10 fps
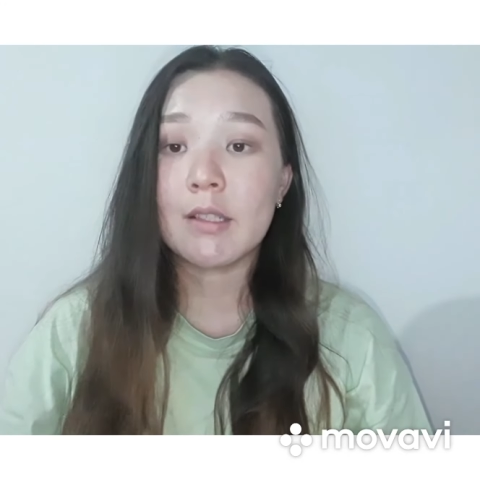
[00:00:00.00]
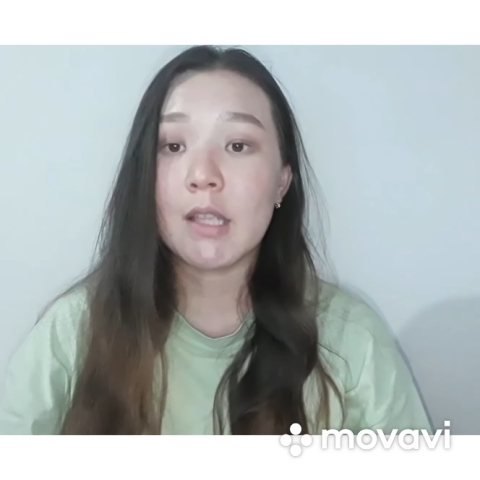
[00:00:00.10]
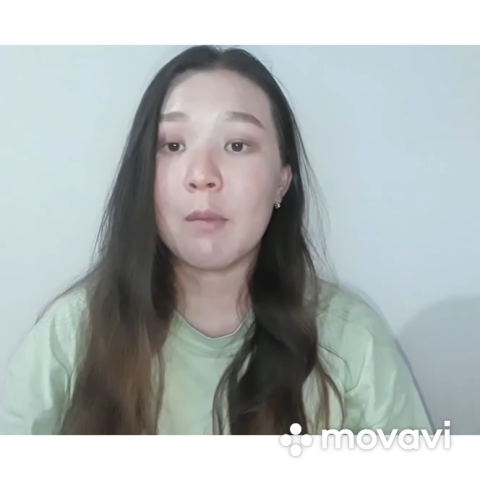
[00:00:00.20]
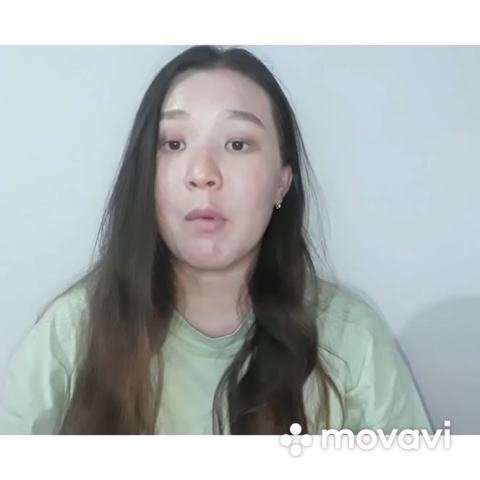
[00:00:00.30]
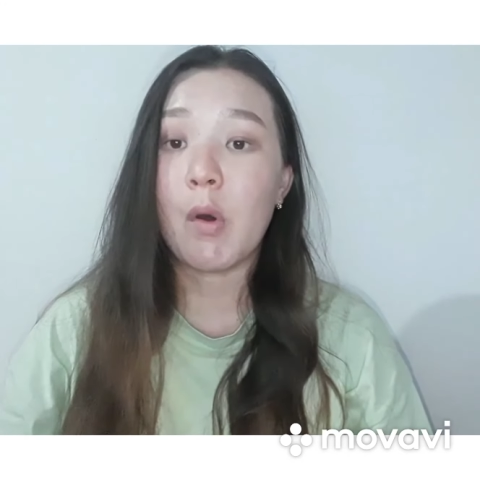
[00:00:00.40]

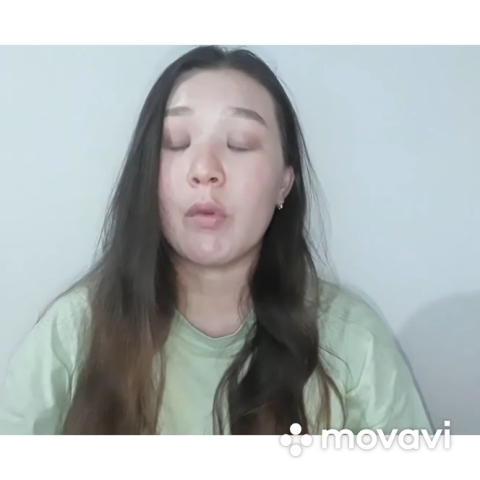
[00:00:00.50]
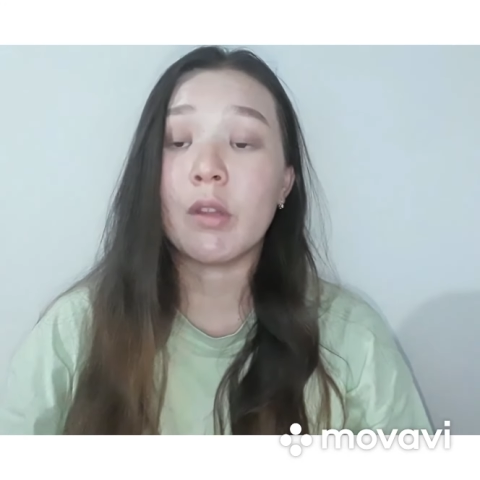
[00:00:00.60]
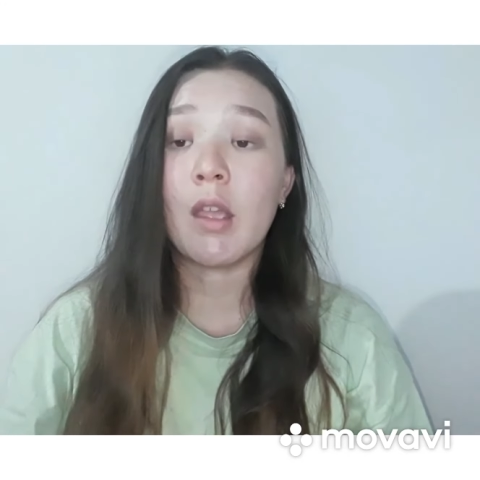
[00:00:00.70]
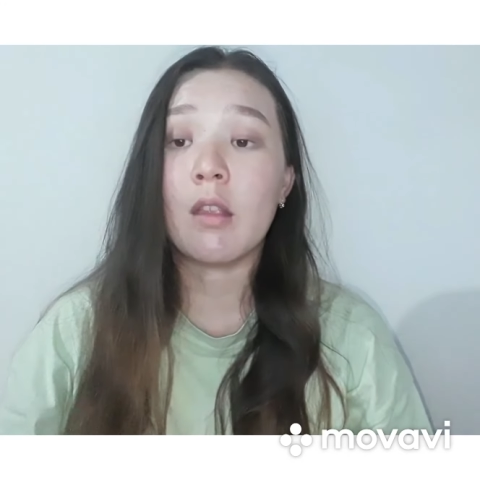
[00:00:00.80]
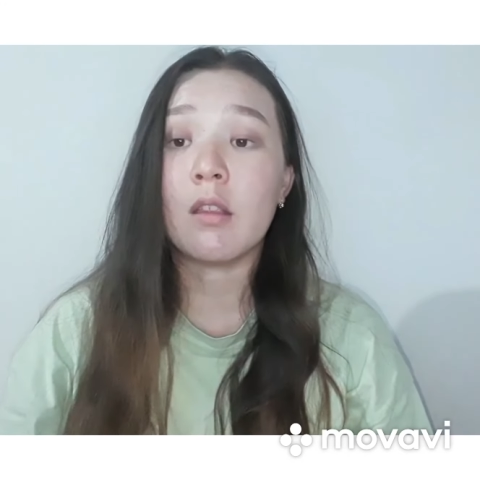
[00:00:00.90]
about
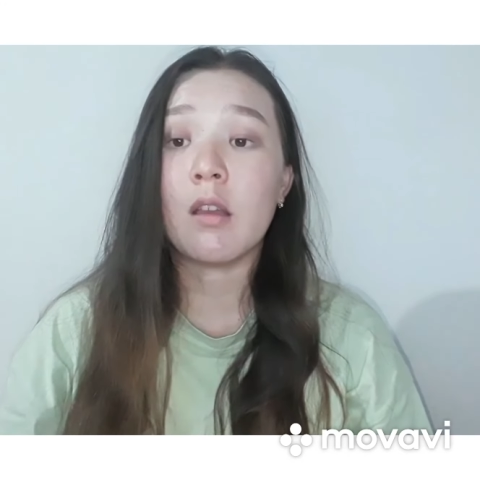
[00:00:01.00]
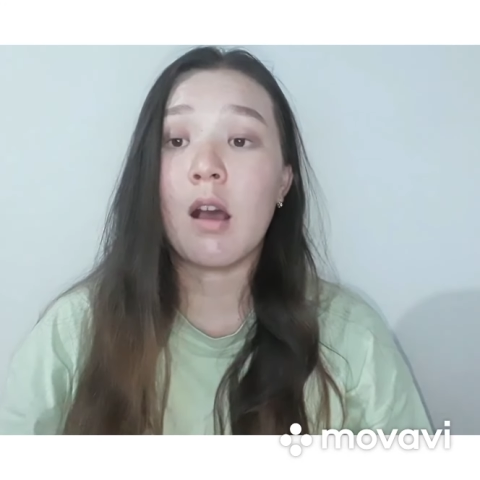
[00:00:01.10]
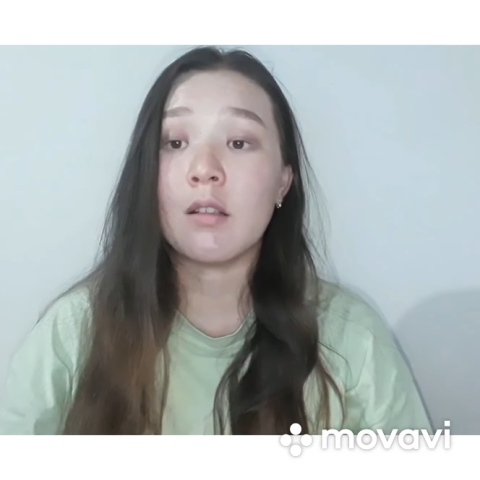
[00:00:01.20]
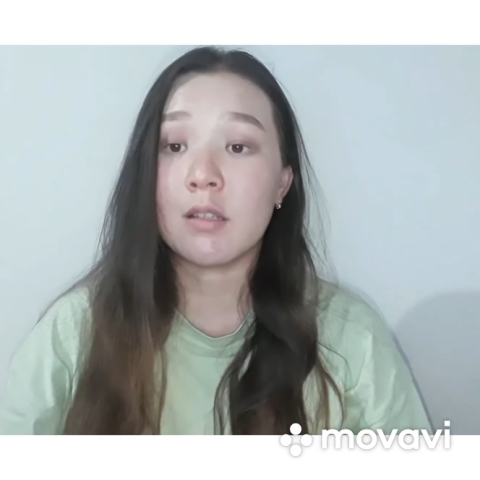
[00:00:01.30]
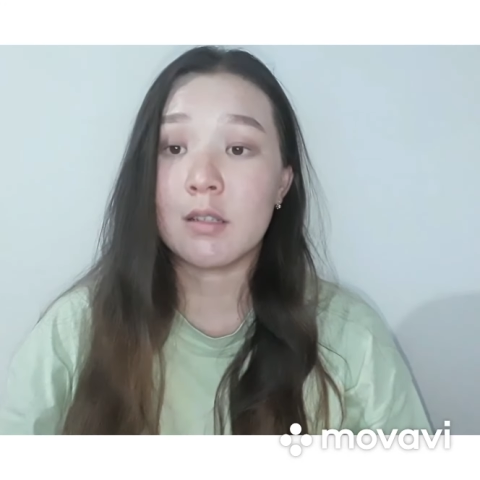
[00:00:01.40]
any
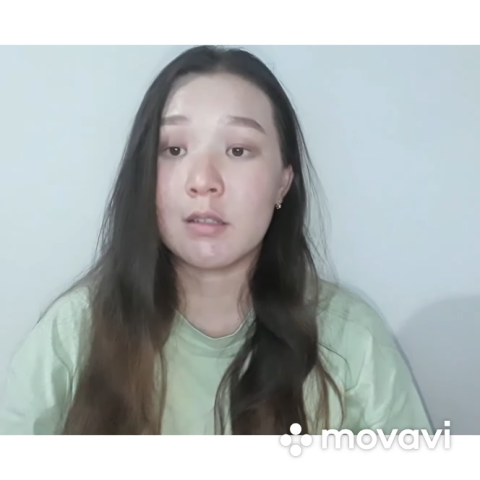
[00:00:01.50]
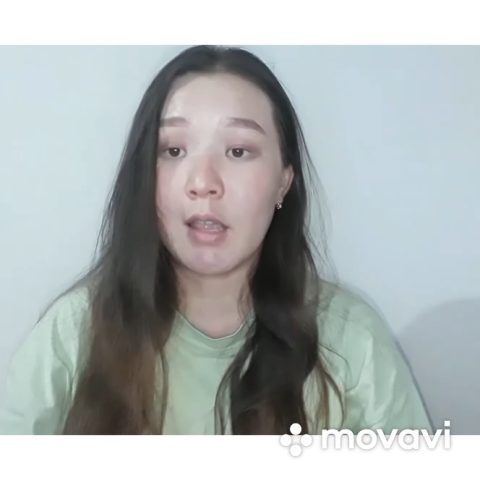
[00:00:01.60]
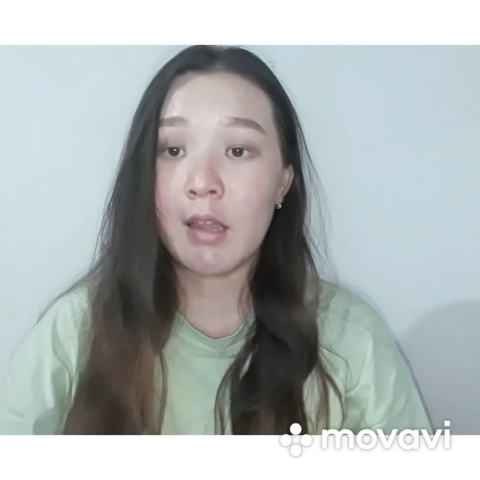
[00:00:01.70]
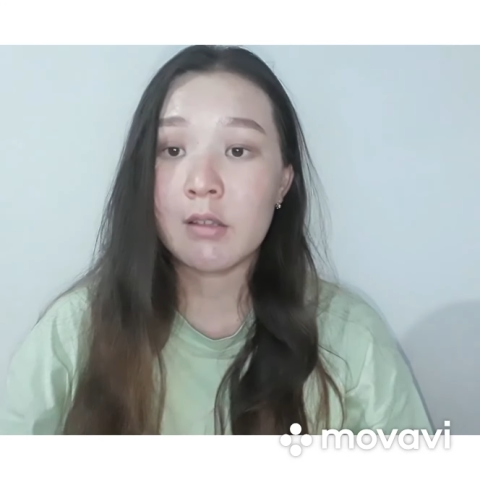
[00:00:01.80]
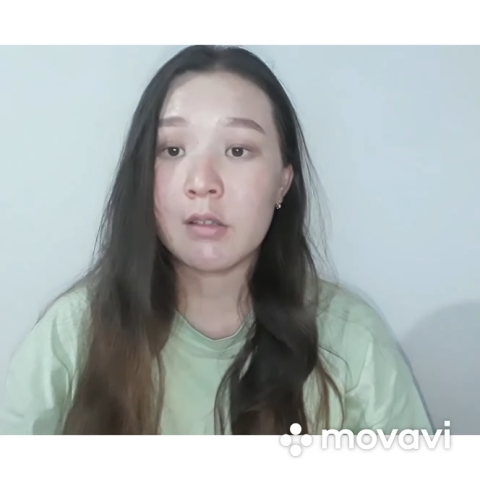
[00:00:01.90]
other state